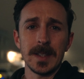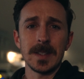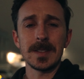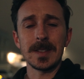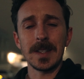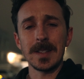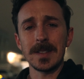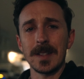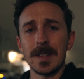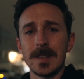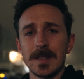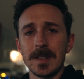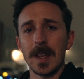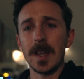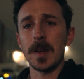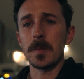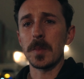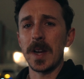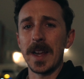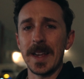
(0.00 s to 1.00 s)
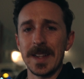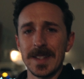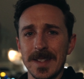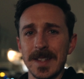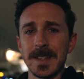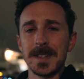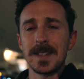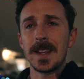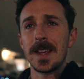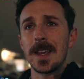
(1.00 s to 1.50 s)
since this camera has
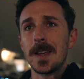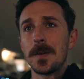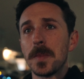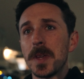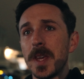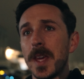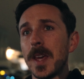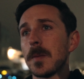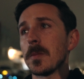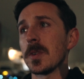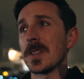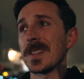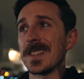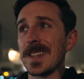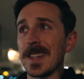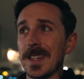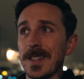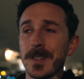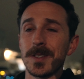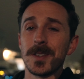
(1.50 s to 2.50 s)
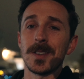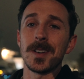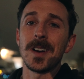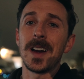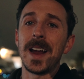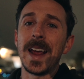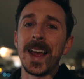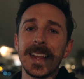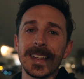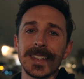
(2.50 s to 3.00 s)
the same camera sensor
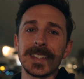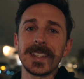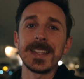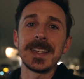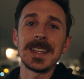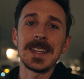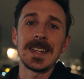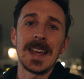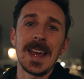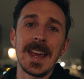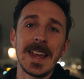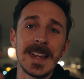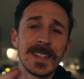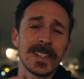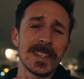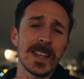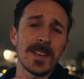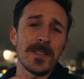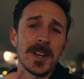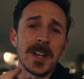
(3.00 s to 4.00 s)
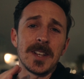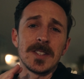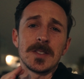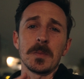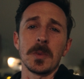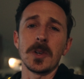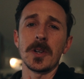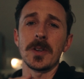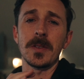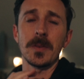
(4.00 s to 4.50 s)
as the A7S
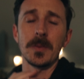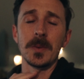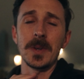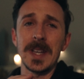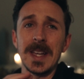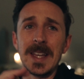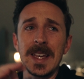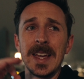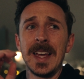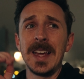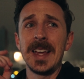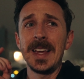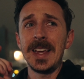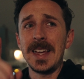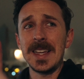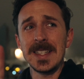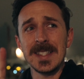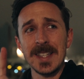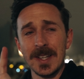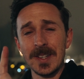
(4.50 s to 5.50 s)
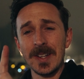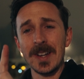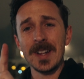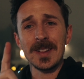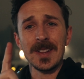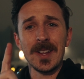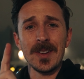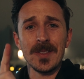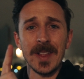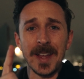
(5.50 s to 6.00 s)
Mark III, is it good
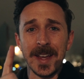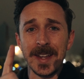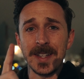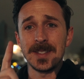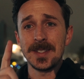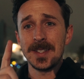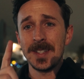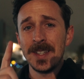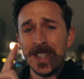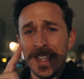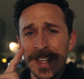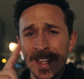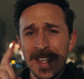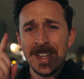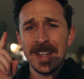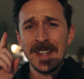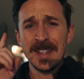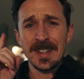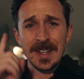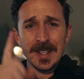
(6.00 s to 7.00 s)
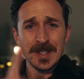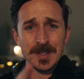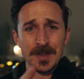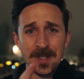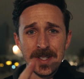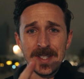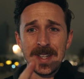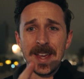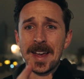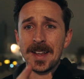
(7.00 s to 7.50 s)
in low light? The answer
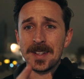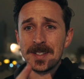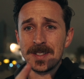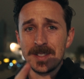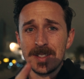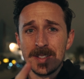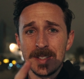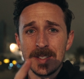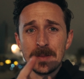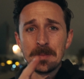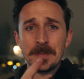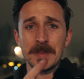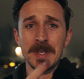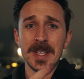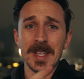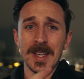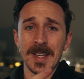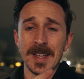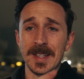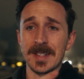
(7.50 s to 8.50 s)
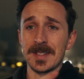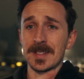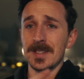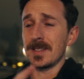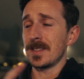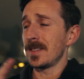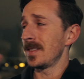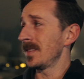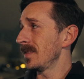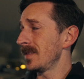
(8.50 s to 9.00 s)
is yes,
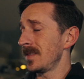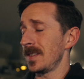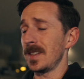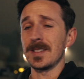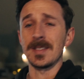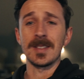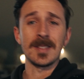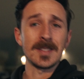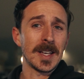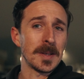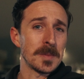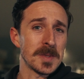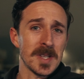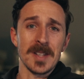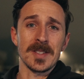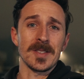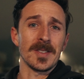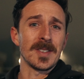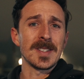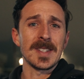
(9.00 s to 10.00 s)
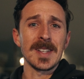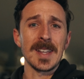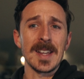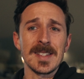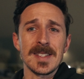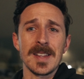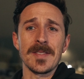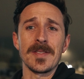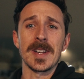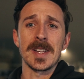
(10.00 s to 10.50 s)
because it's the same sensor as the
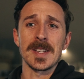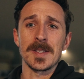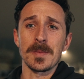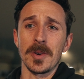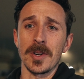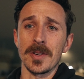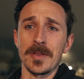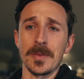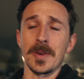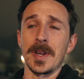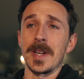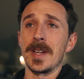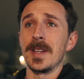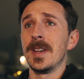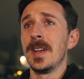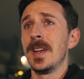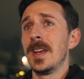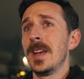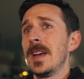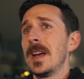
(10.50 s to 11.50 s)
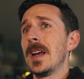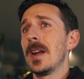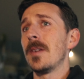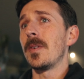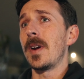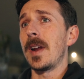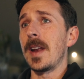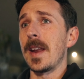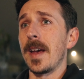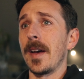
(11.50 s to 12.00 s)
A7S Mark III.
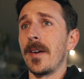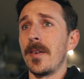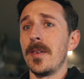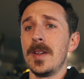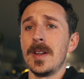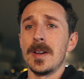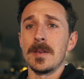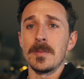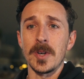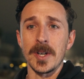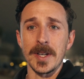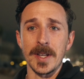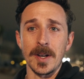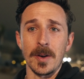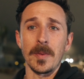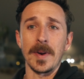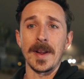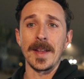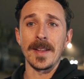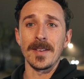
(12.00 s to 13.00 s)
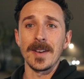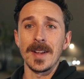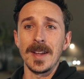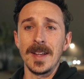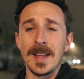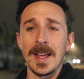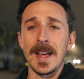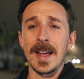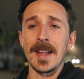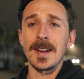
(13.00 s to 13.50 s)
Right now, I'm walking around
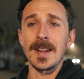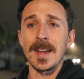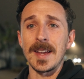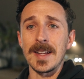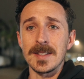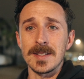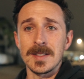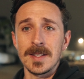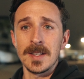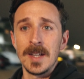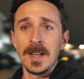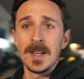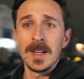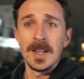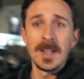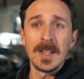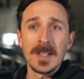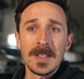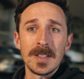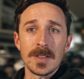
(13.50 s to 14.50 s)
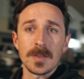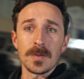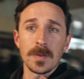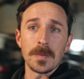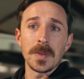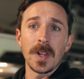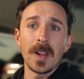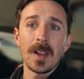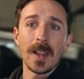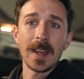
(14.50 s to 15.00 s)
at night just
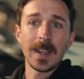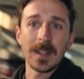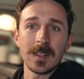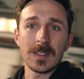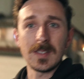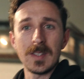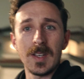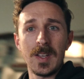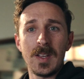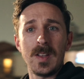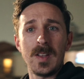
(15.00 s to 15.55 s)
from the light